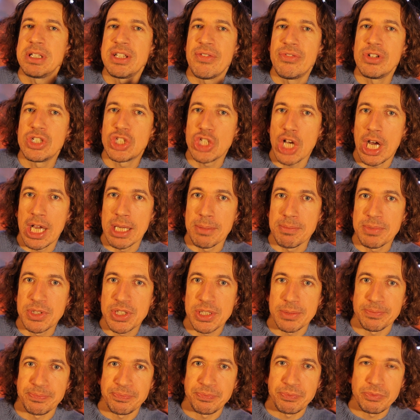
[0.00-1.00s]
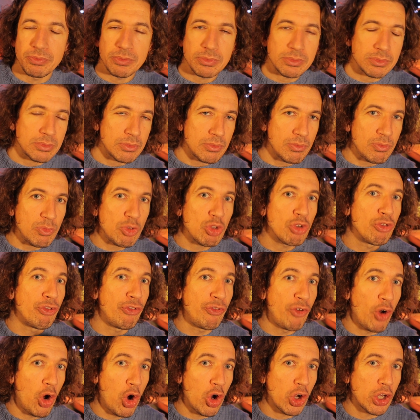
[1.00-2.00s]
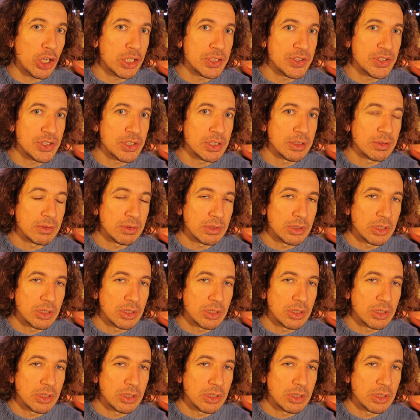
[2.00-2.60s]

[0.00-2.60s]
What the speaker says: different types. Fox,